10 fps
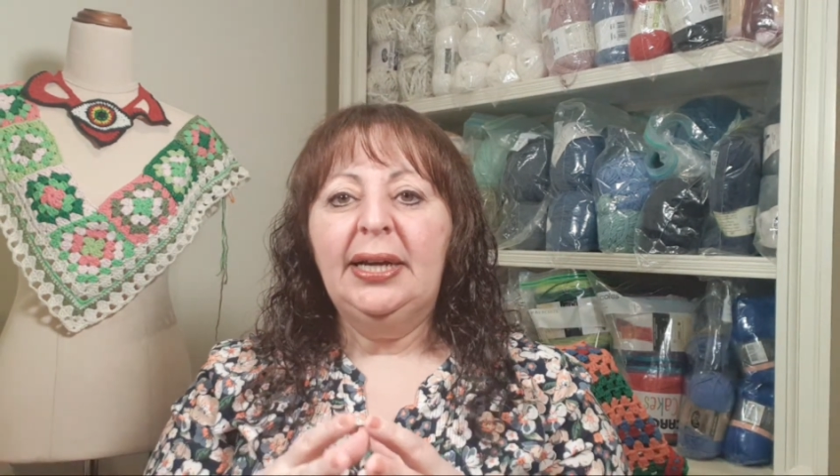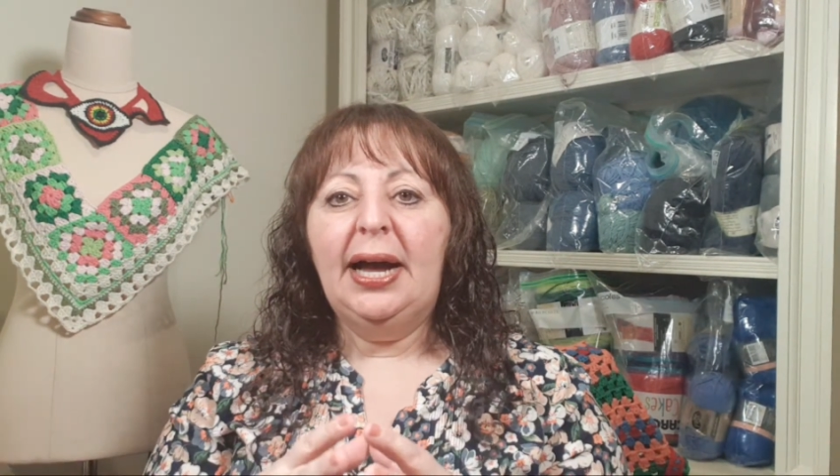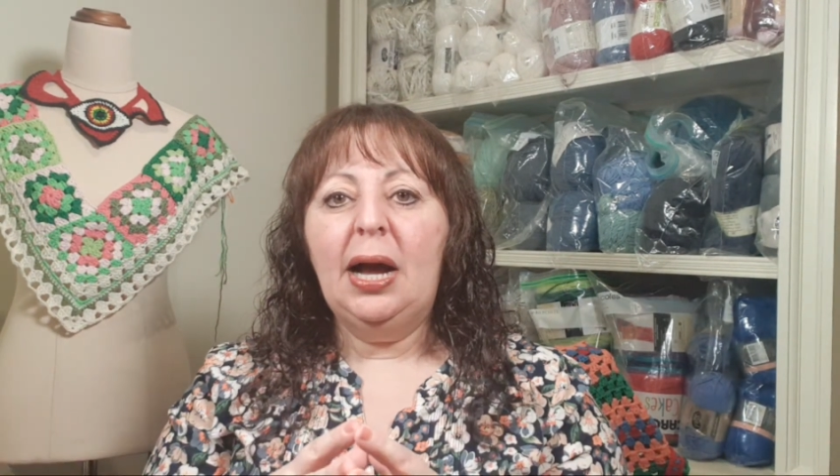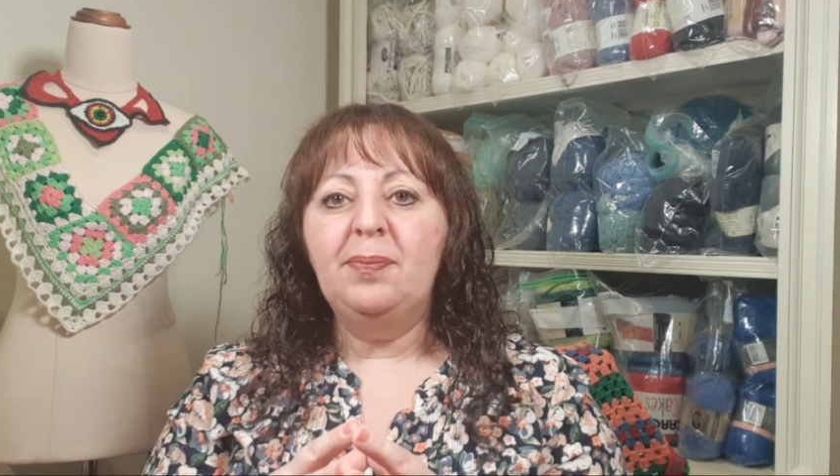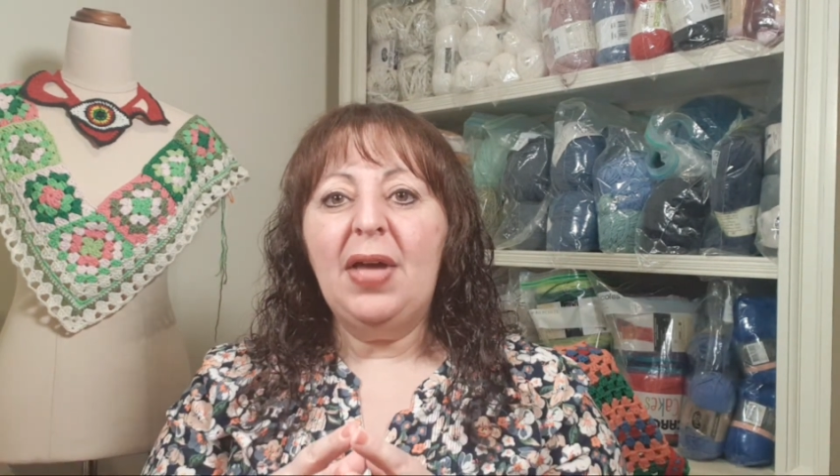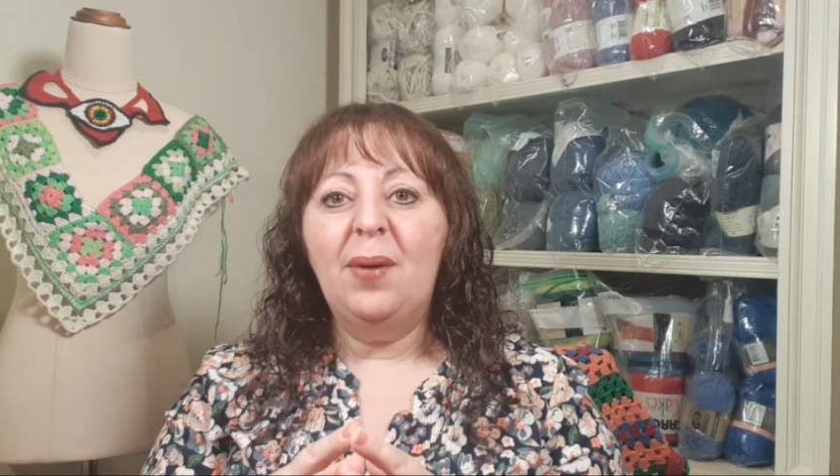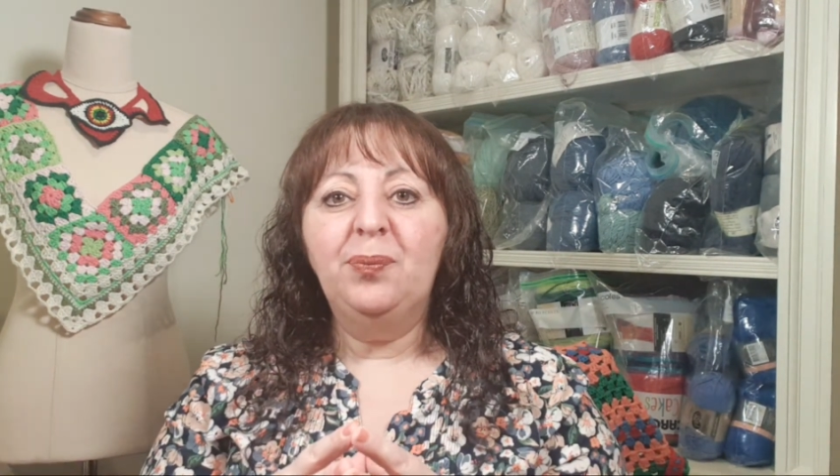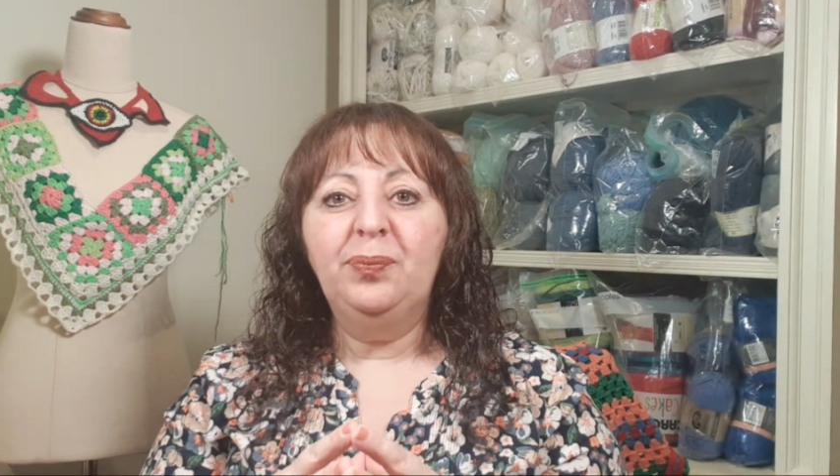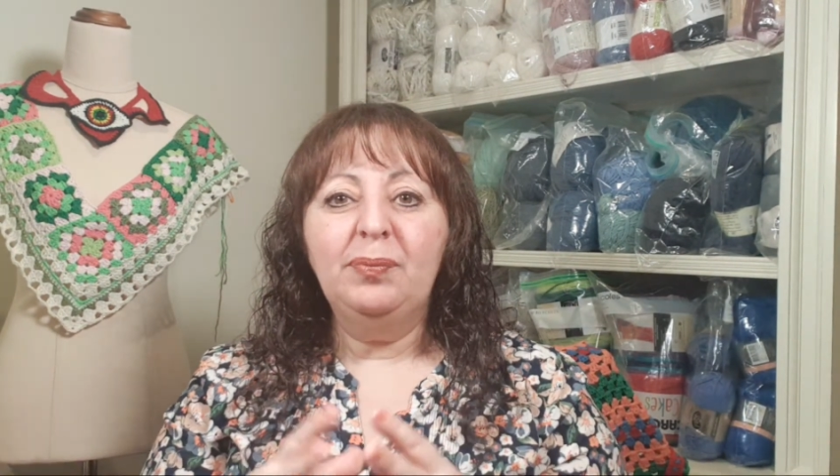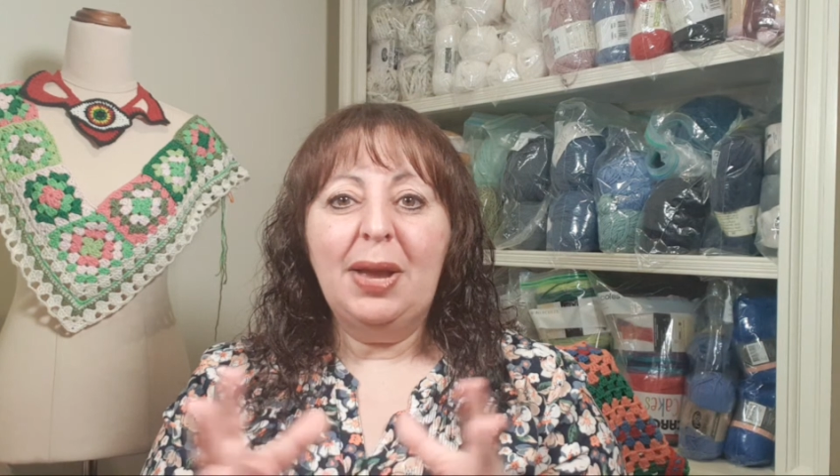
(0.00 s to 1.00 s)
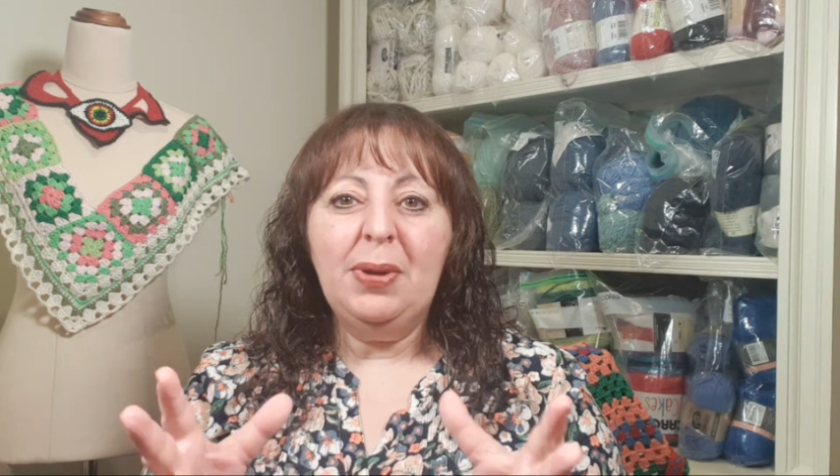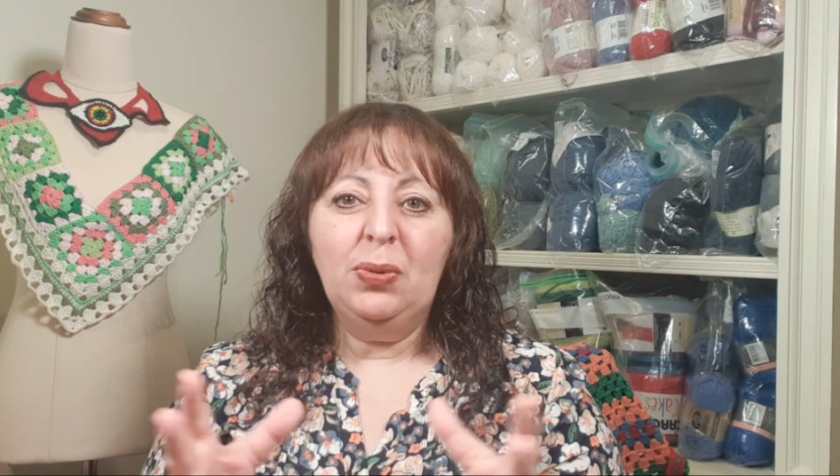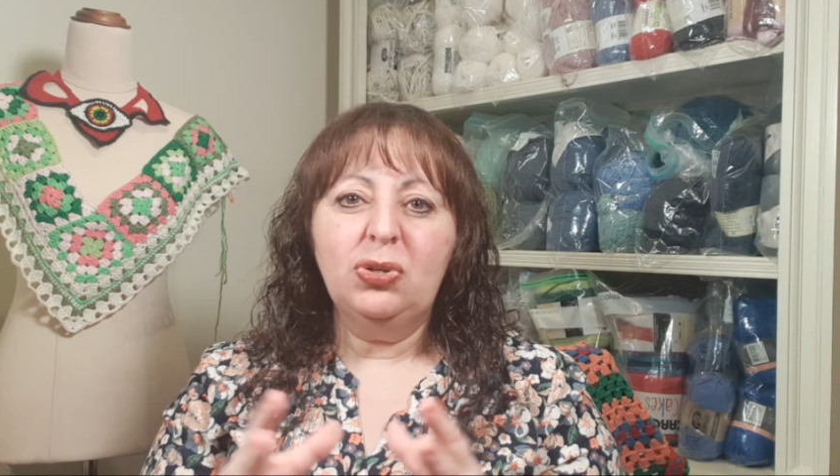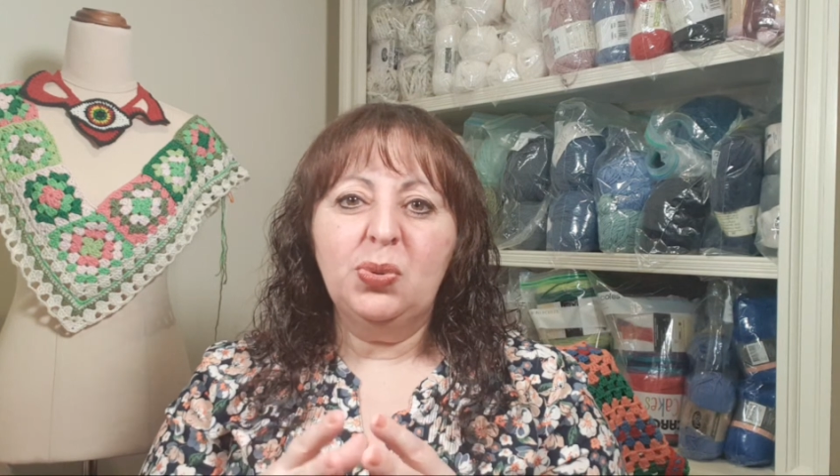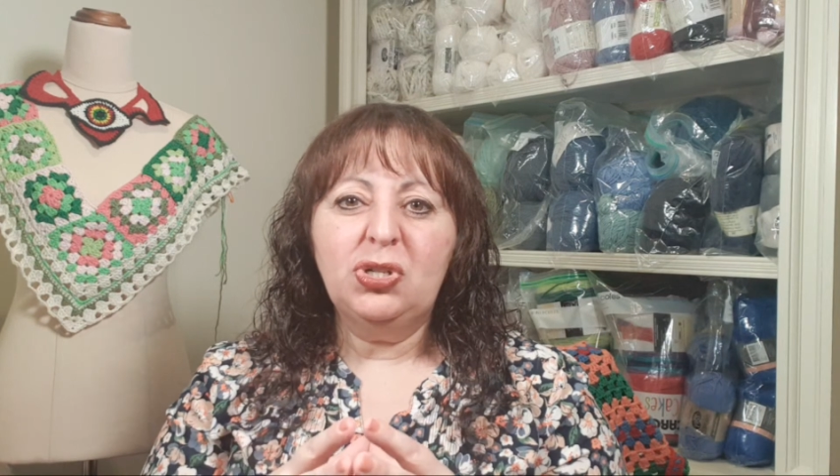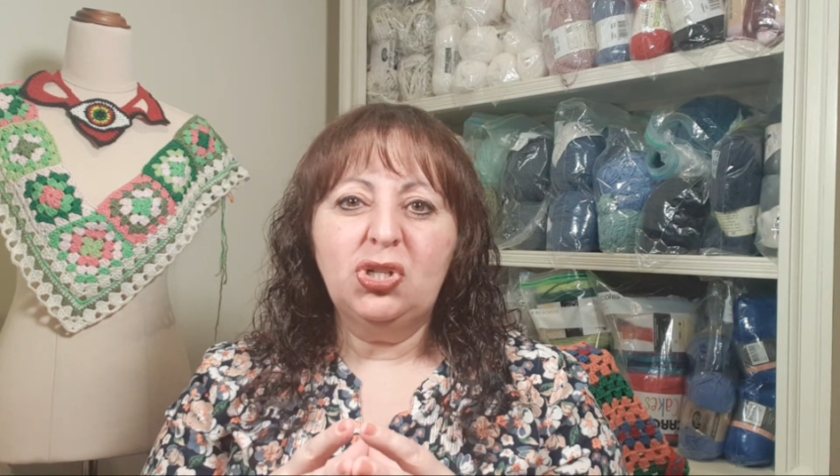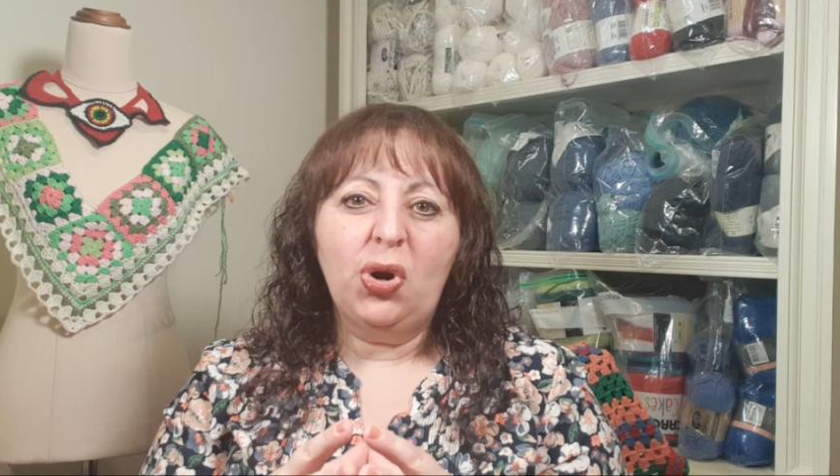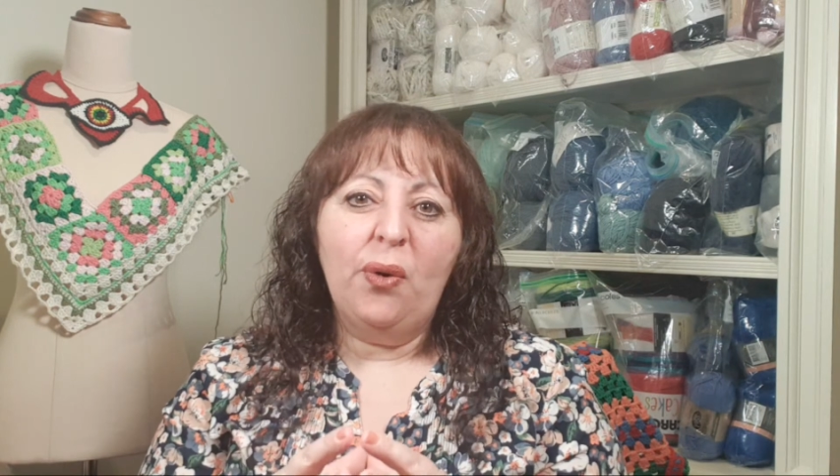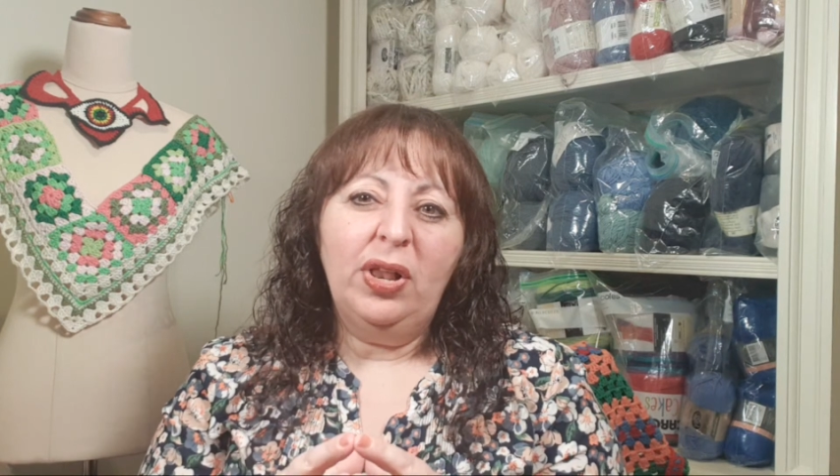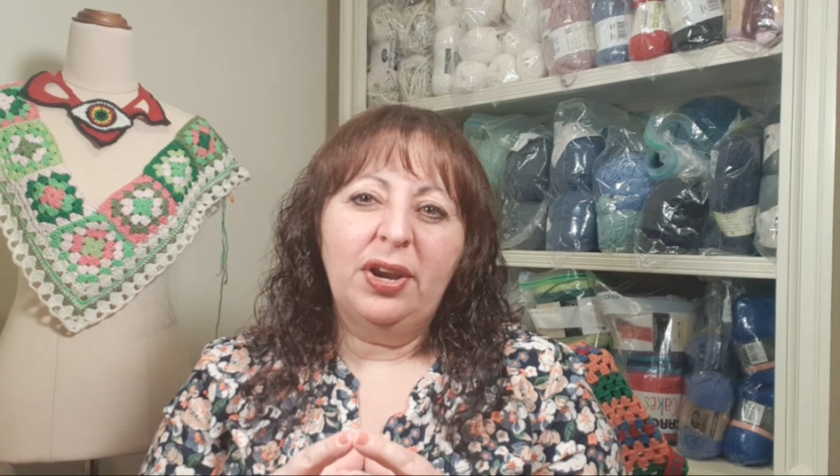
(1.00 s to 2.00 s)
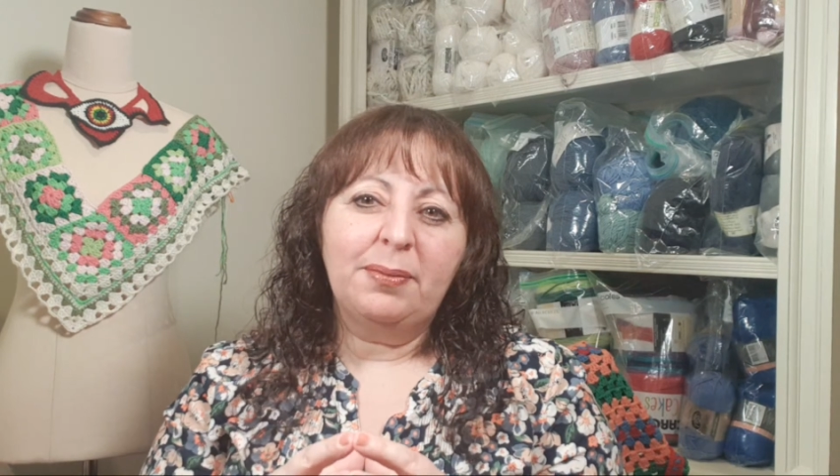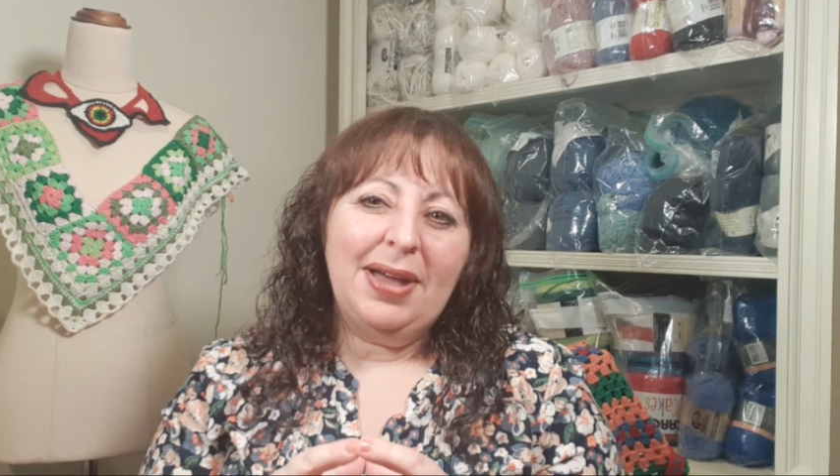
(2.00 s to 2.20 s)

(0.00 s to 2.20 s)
And maybe we'll do a tutorial on it.